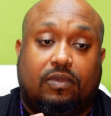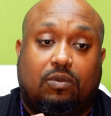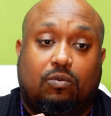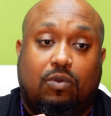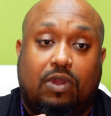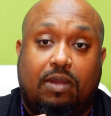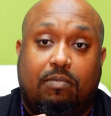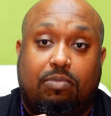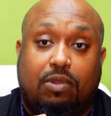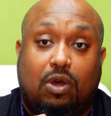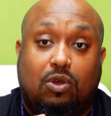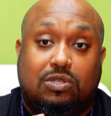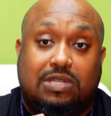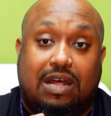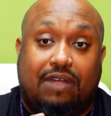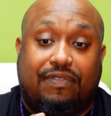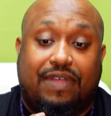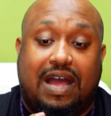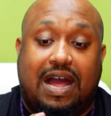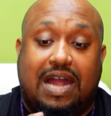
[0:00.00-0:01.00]
where it blows
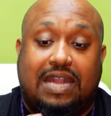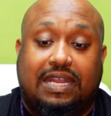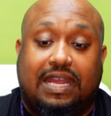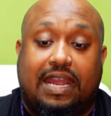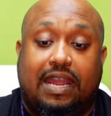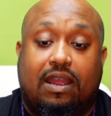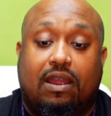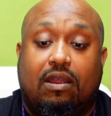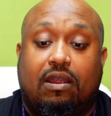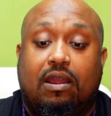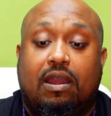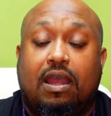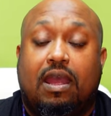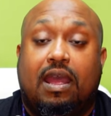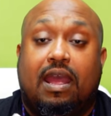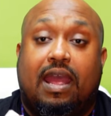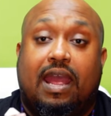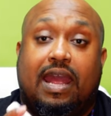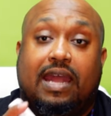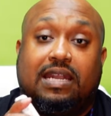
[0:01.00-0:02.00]
out the hot air
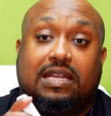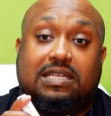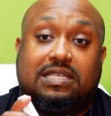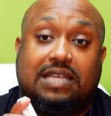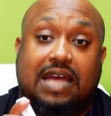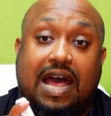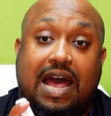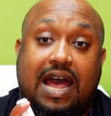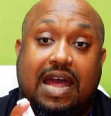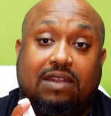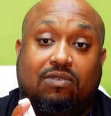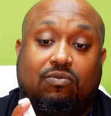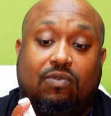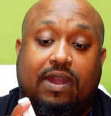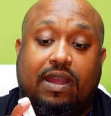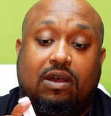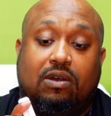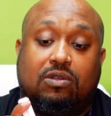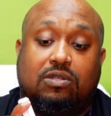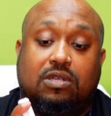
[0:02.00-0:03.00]
and the side
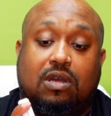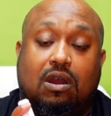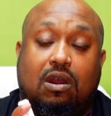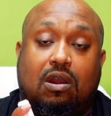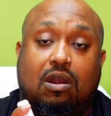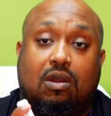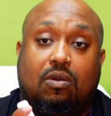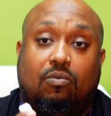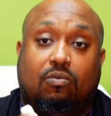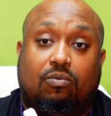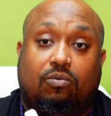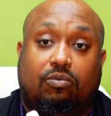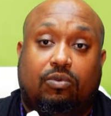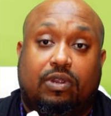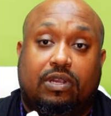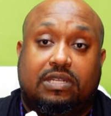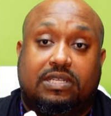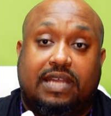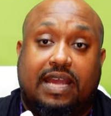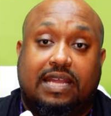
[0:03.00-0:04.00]
rails are
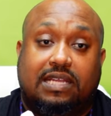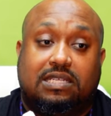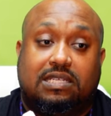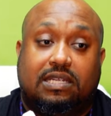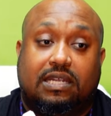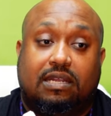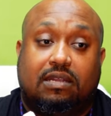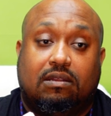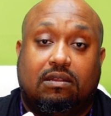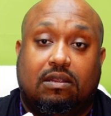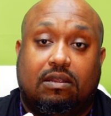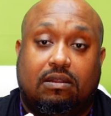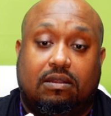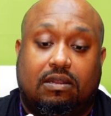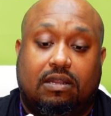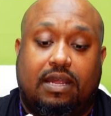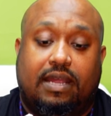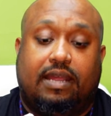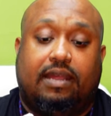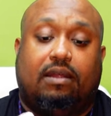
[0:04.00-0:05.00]
where it takes it
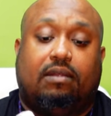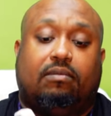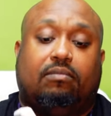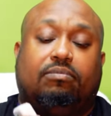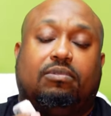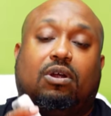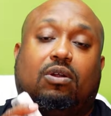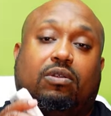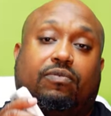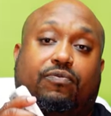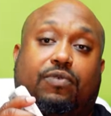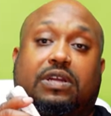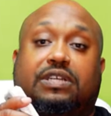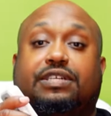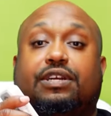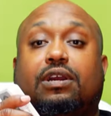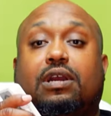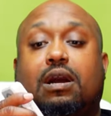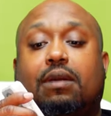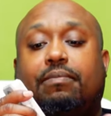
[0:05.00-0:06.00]
the you know the
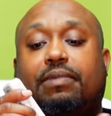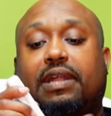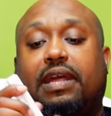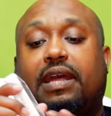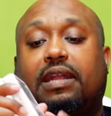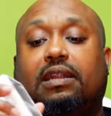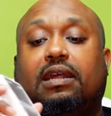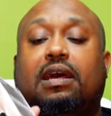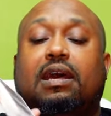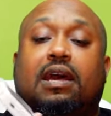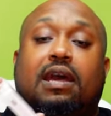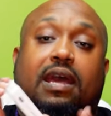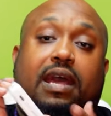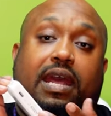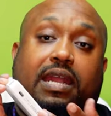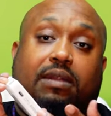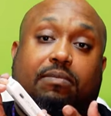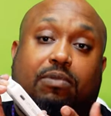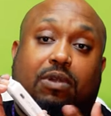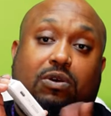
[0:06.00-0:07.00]
fresh air coming in
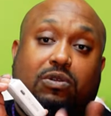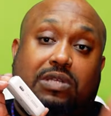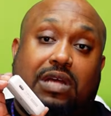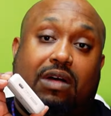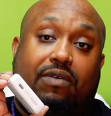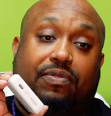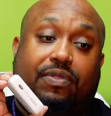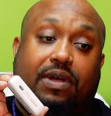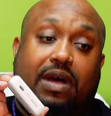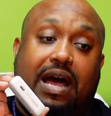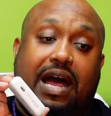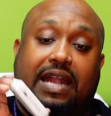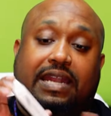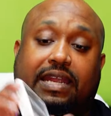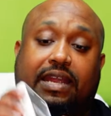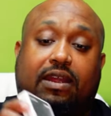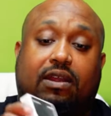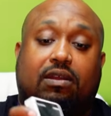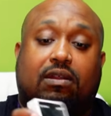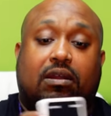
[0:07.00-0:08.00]
and it blows out the hot
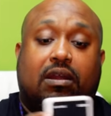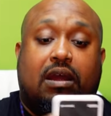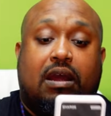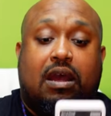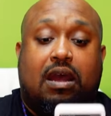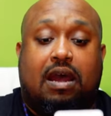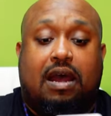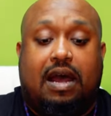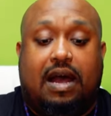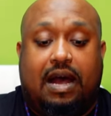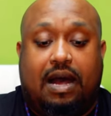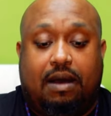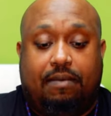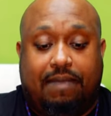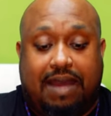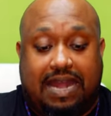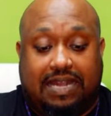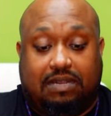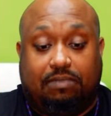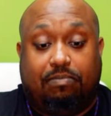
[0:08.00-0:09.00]
air
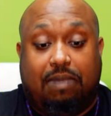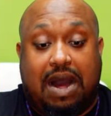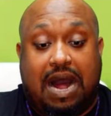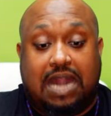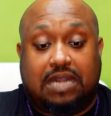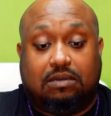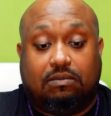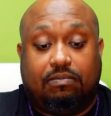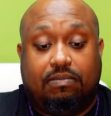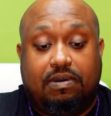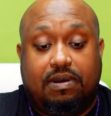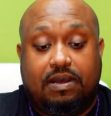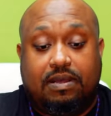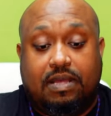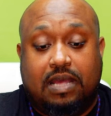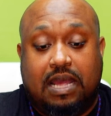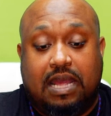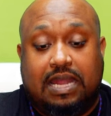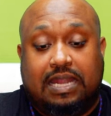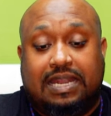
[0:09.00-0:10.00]
um, at the bottom.
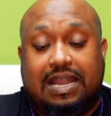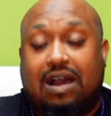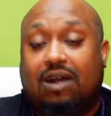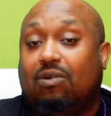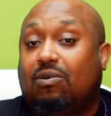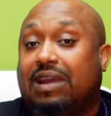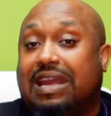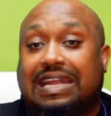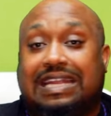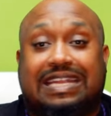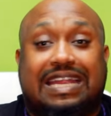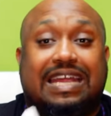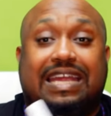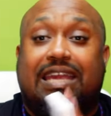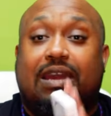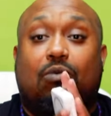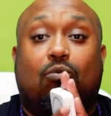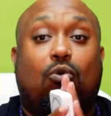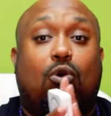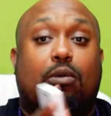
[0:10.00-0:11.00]
Now it didn't
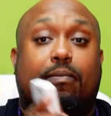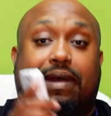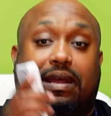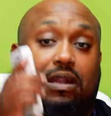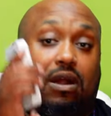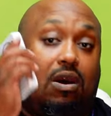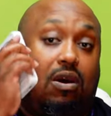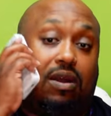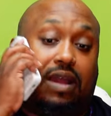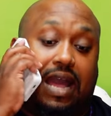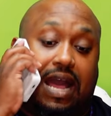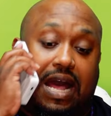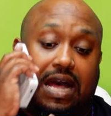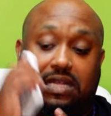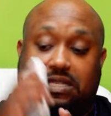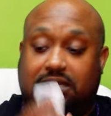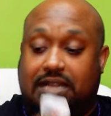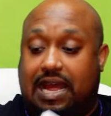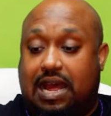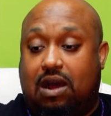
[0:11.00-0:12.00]
get warm at all,
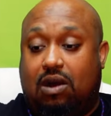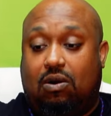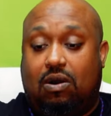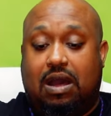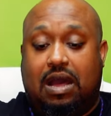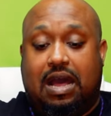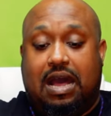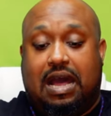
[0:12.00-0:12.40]
guys. Now,